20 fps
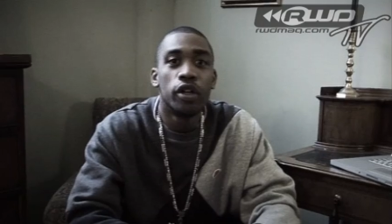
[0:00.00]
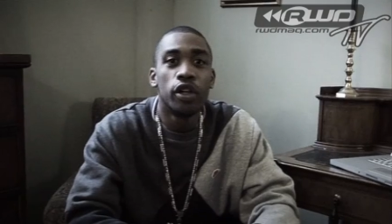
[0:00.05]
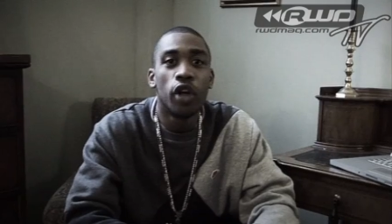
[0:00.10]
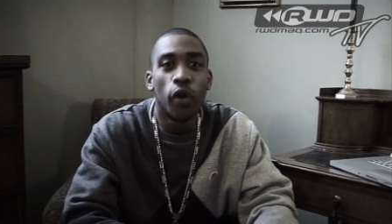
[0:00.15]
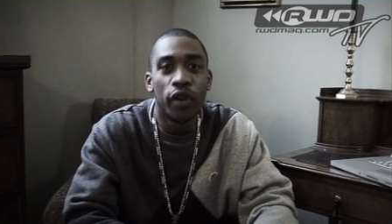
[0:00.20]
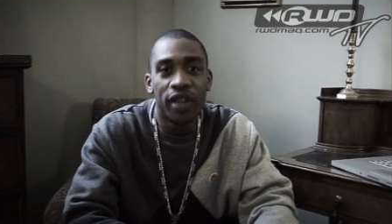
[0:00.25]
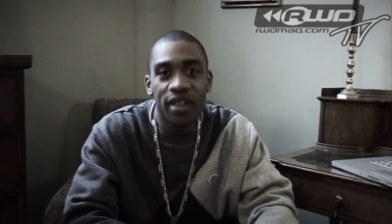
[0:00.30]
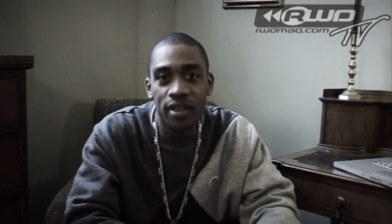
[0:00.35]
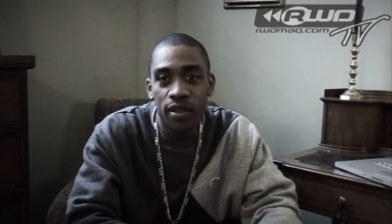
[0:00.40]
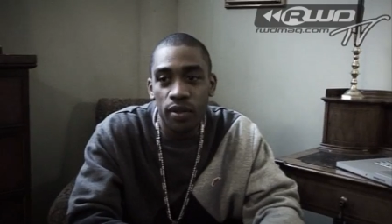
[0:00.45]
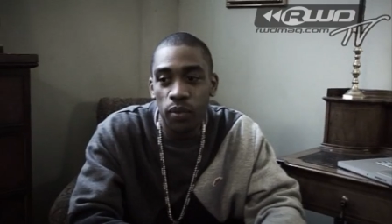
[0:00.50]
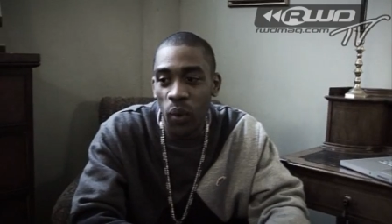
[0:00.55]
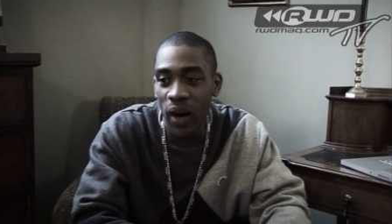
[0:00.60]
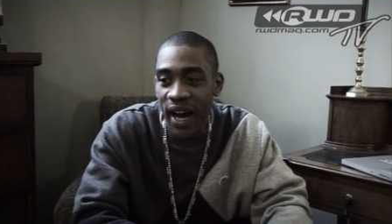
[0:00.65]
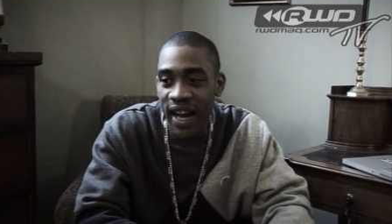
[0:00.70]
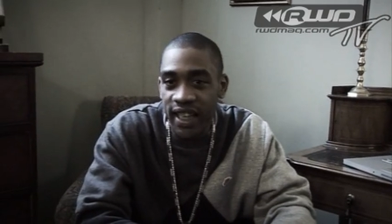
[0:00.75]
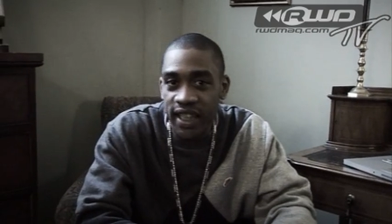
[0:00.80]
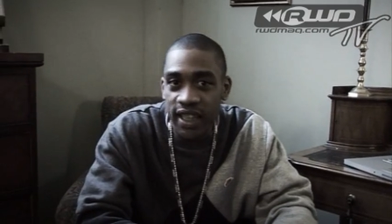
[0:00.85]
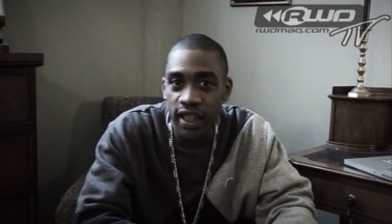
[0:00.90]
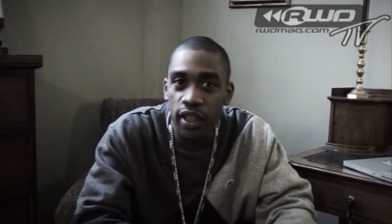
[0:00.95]
Yo, this is
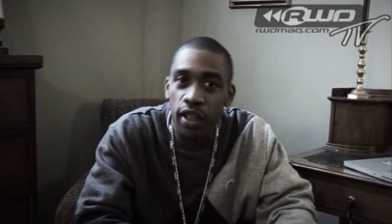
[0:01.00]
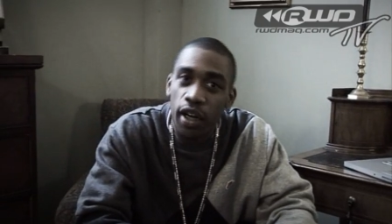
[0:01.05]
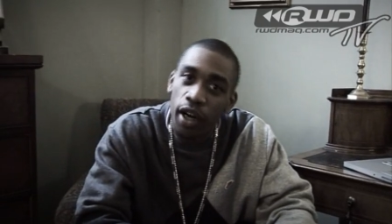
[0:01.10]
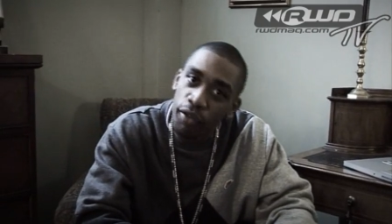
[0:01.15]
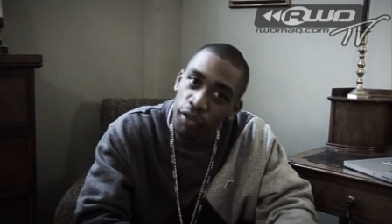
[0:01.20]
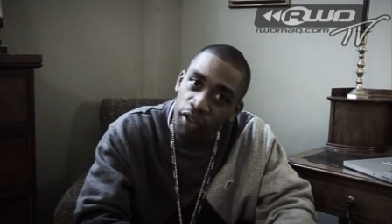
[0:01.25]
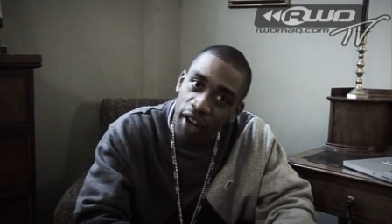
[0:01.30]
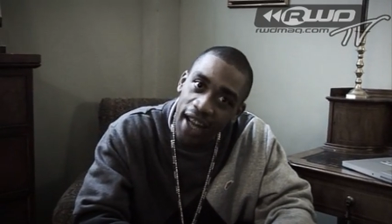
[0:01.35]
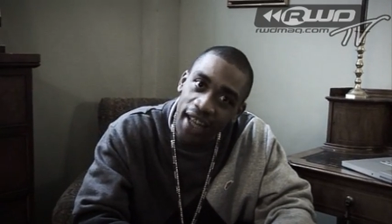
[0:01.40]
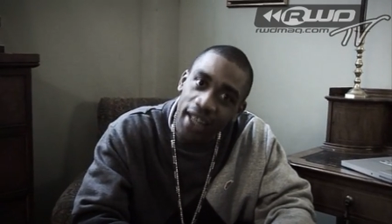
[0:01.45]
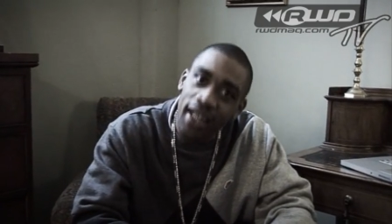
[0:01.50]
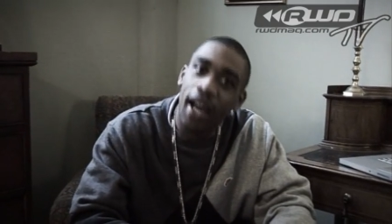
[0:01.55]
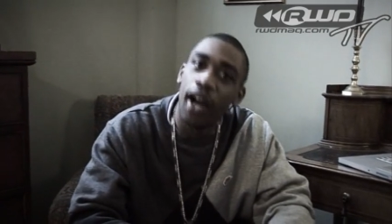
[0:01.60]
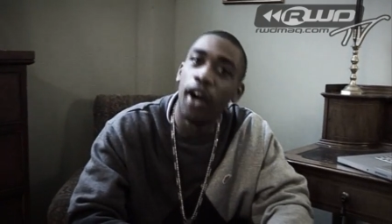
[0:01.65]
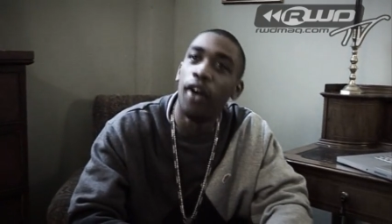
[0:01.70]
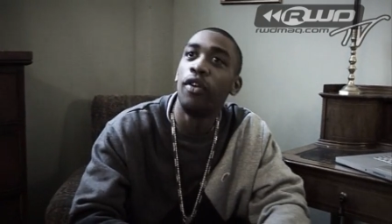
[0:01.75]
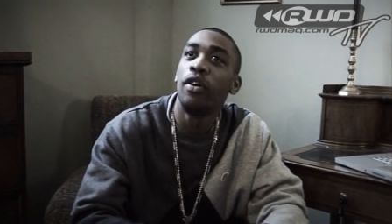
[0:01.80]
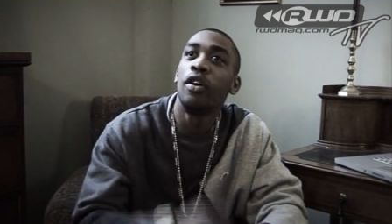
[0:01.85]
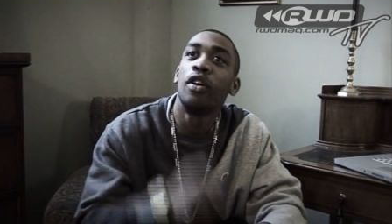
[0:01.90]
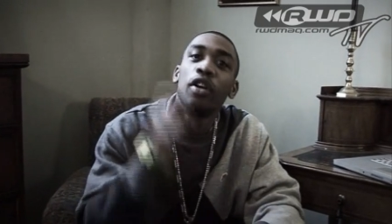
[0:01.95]
Wiley, and right
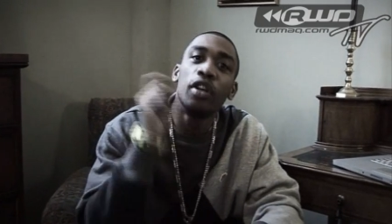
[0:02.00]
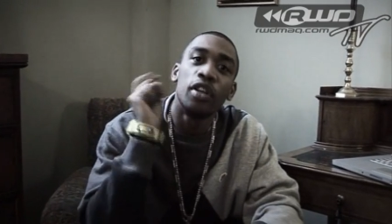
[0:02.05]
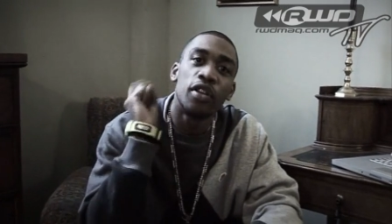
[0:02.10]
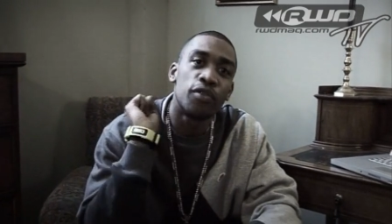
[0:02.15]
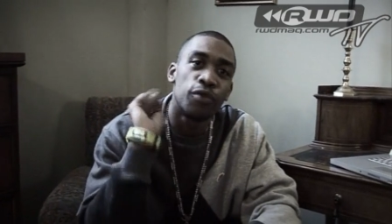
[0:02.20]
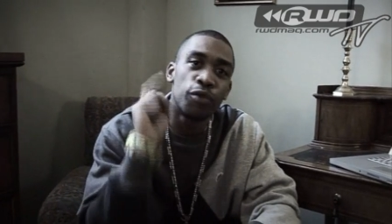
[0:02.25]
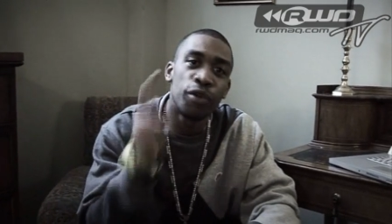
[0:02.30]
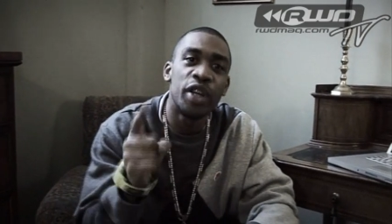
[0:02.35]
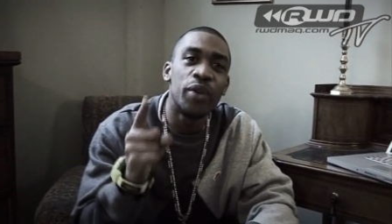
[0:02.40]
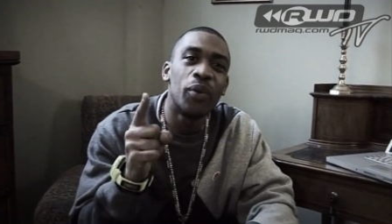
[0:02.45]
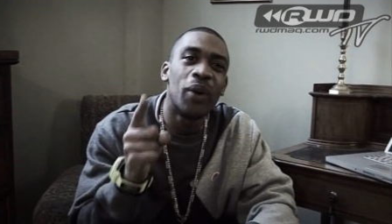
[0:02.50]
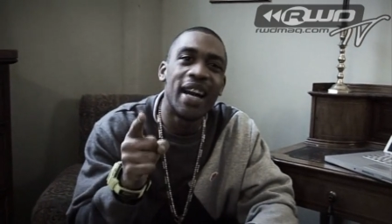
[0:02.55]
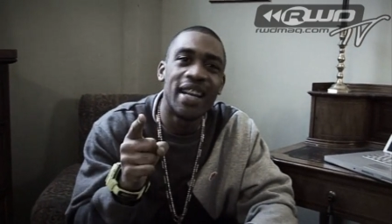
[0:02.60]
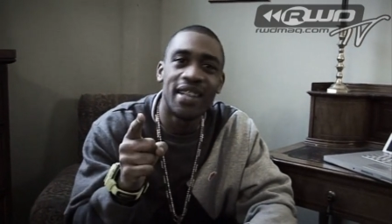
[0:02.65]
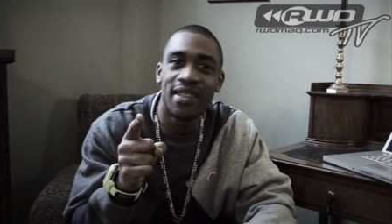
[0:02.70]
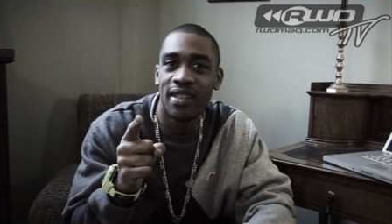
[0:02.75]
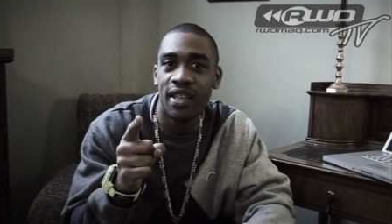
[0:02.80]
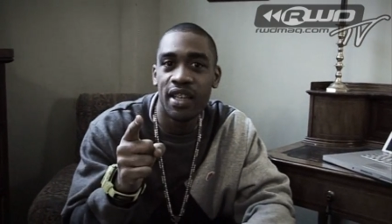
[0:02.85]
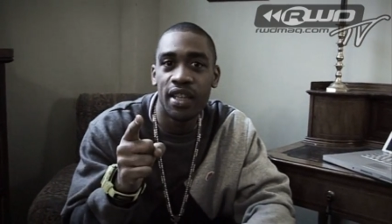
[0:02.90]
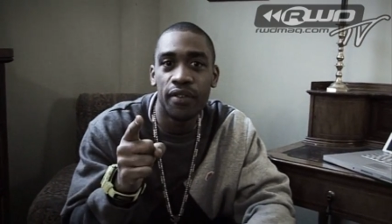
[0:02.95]
now it's
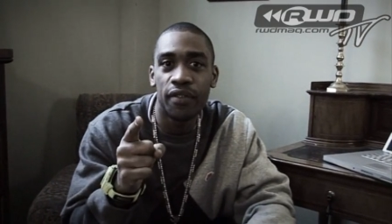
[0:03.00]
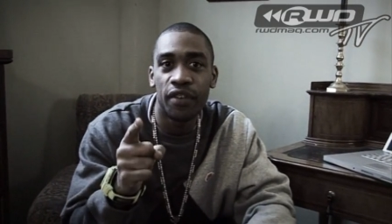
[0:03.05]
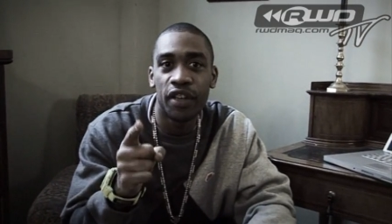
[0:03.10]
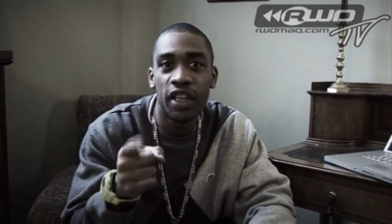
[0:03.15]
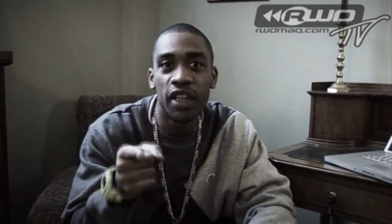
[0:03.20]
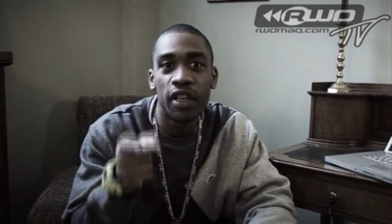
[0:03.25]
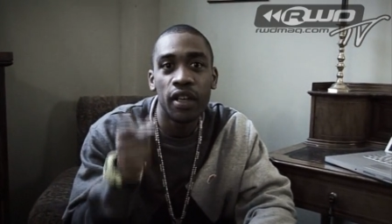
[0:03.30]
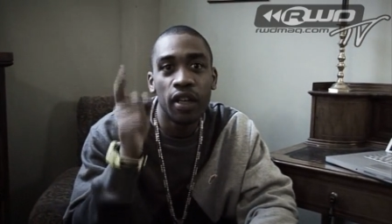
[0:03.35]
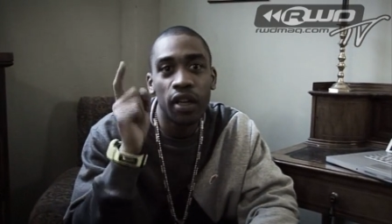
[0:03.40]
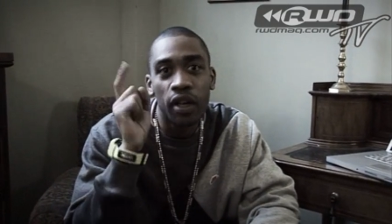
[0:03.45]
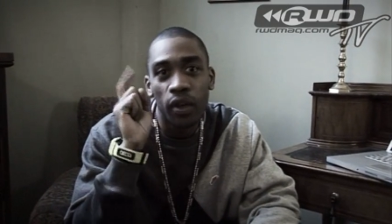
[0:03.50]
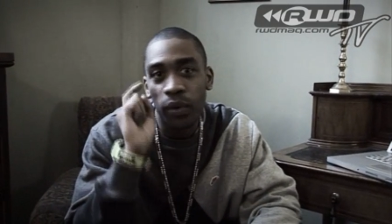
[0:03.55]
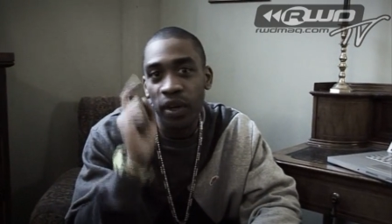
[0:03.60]
Rewind TV.